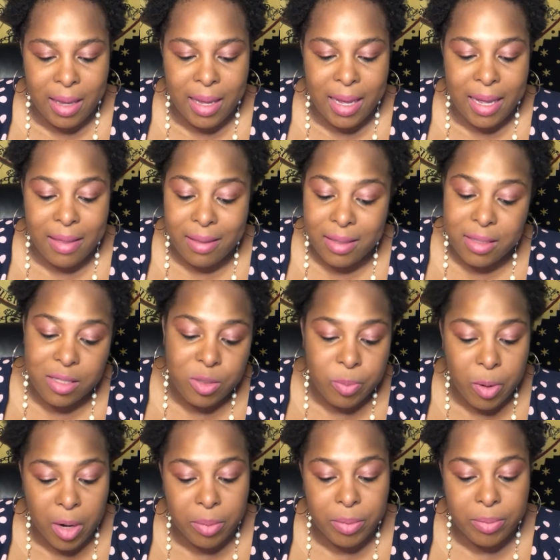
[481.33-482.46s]
And this is
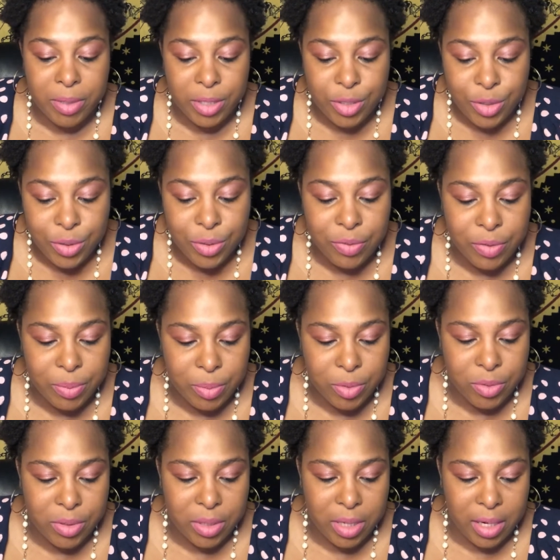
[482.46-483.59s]
probably true for
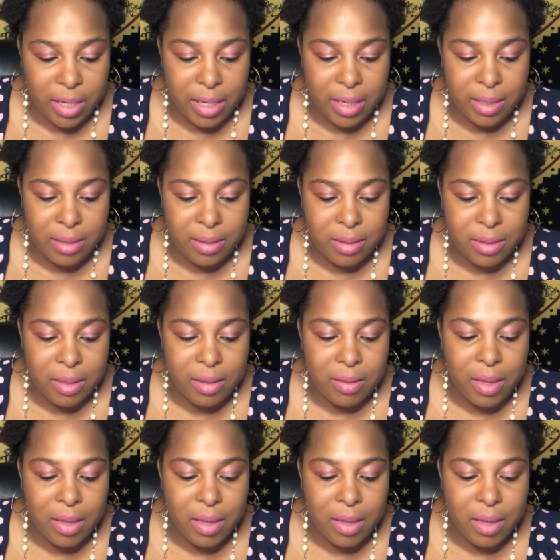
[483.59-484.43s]
most guardians.